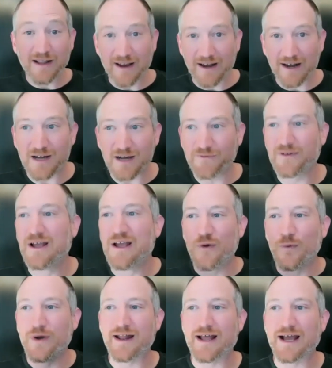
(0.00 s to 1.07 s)
enough,
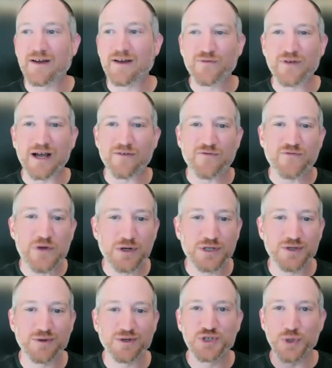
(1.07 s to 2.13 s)
we'd have uh, folks
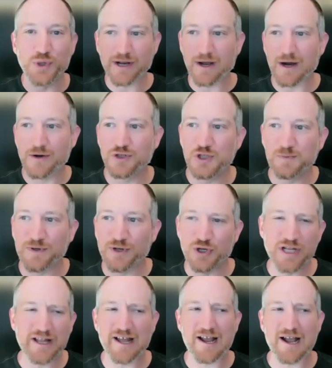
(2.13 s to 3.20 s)
who were joining our group and
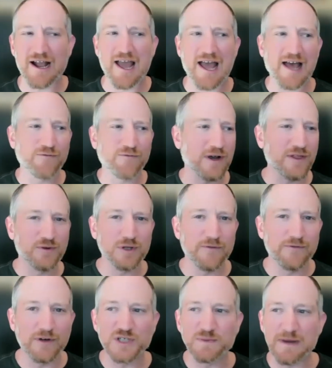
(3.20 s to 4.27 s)
only like halfway through their
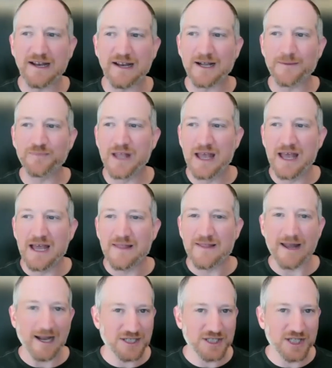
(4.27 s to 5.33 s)
first meeting,
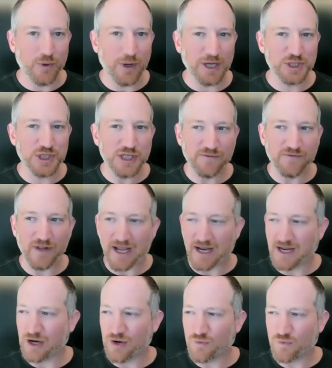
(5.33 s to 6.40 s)
they'd ask the question of
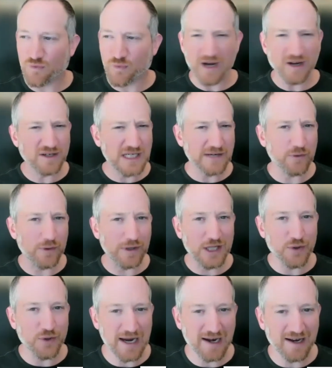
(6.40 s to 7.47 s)
like, you know, where is everyone
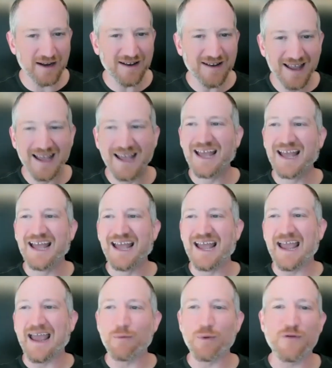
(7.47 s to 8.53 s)
located?
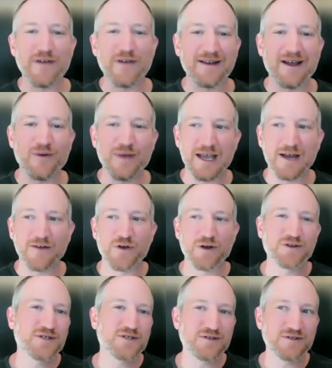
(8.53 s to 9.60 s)
And we found out we had
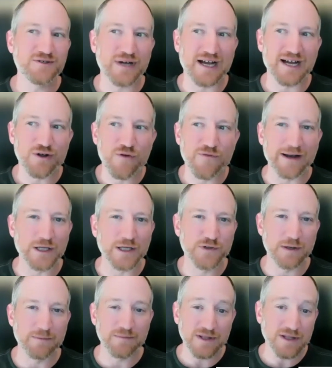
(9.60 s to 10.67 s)
folks who, uh, who found us
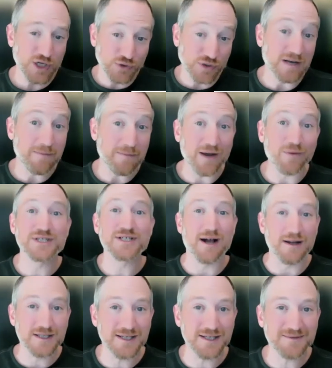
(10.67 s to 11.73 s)
from Green Bay,
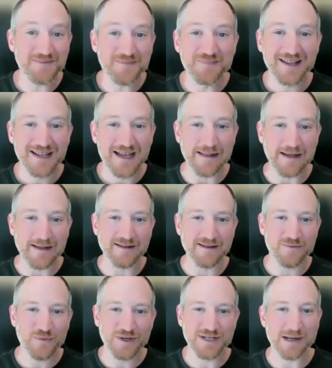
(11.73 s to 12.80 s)
Wisconsin. And they thought
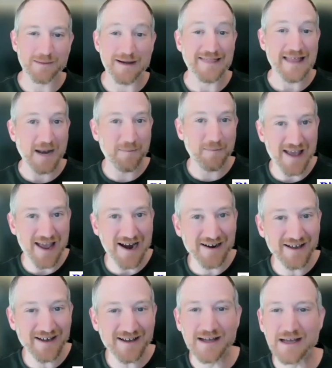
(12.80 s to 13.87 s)
we were talking about that Bay
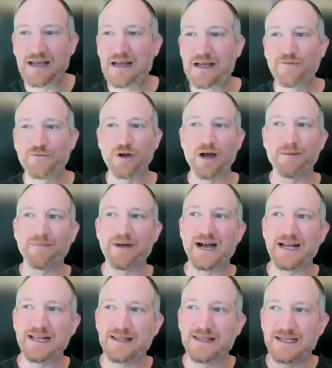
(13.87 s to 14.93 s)
Area from
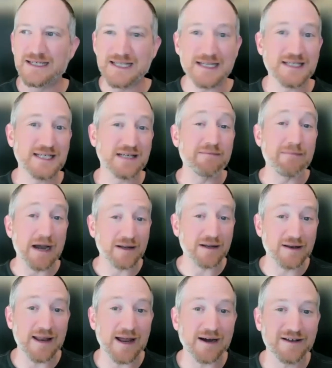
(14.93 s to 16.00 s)
uh, the DC
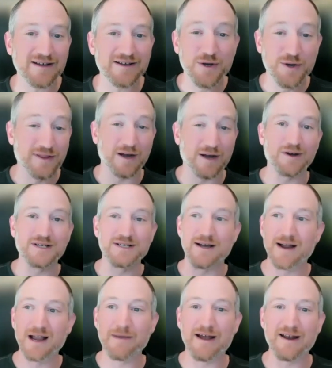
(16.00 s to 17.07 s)
Maryland area who thought we were
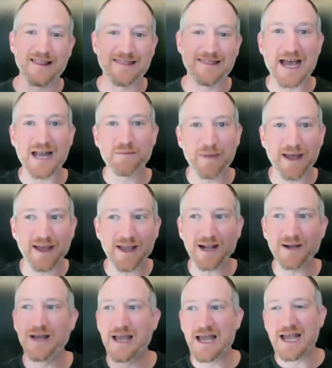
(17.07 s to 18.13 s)
talking about that
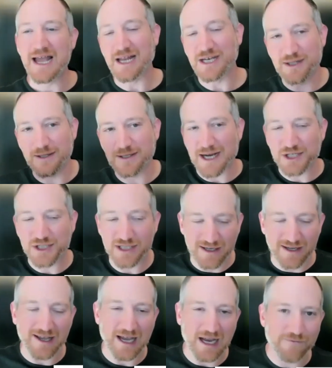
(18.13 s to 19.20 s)
bay. And so there's actually
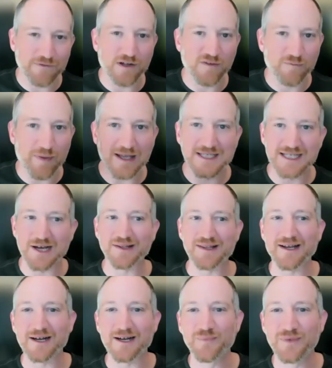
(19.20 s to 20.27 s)
a handful of bays out
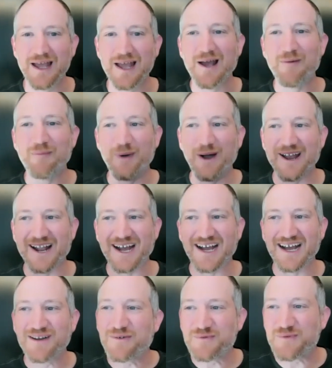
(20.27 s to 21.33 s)
there. But
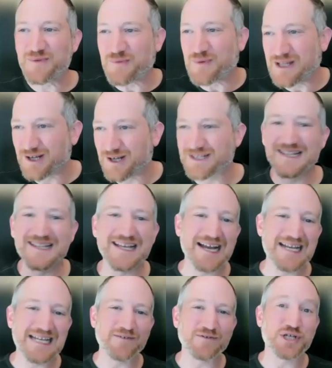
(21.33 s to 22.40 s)
uh, we looked at the
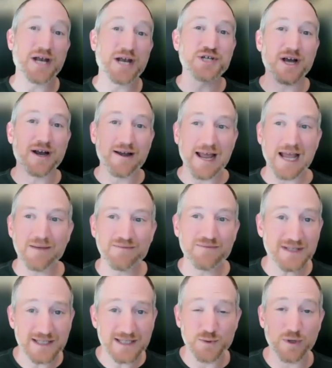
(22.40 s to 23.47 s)
idea of changing our name
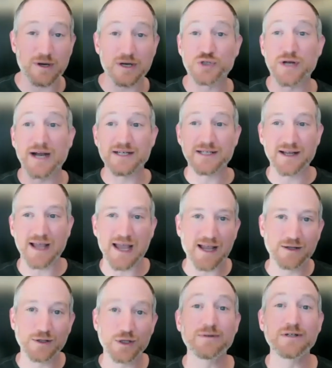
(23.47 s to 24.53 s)
since we were attracting a
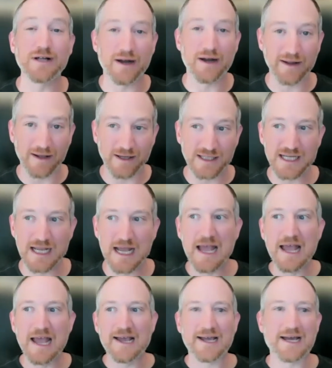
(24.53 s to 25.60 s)
global audience
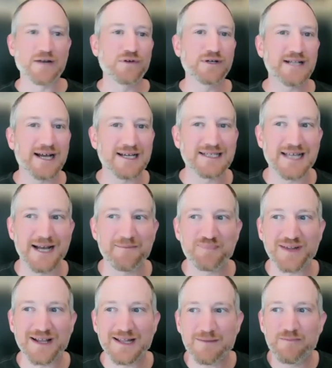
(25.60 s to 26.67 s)
and realized that
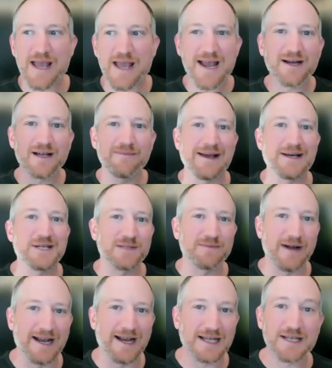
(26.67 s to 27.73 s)
Bay Area
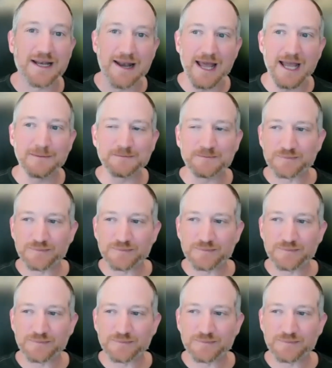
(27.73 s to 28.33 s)
Mastermind as a name